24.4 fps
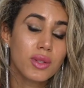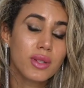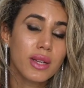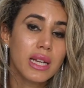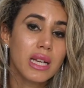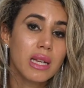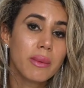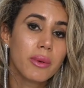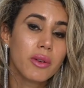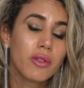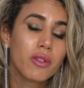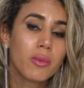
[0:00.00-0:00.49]

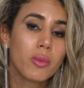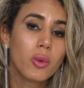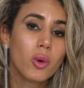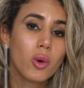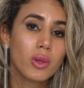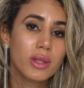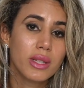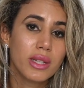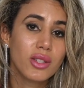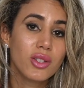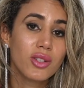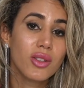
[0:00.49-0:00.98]
certainly be
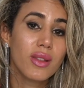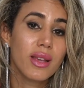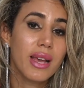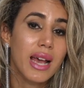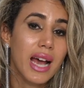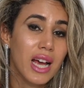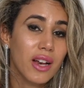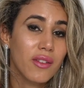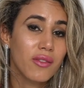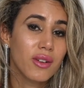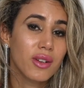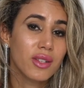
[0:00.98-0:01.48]
reported to the
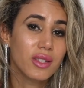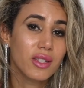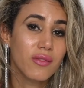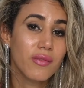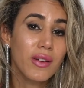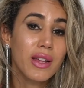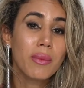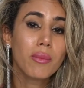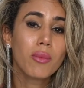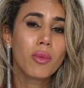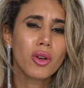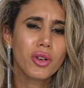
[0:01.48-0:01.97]
adverse
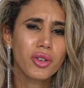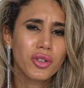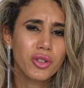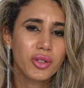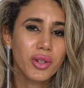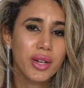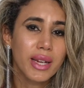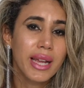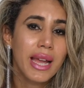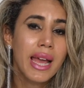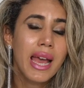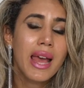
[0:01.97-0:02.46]
event
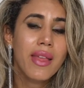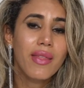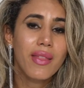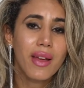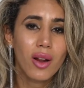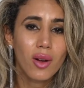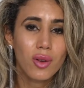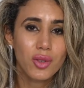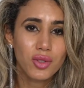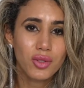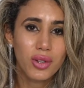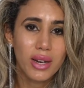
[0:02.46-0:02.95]
monitoring that
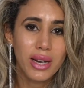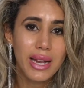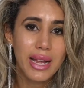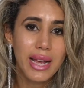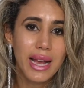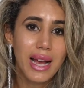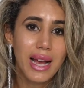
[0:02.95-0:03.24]
Australia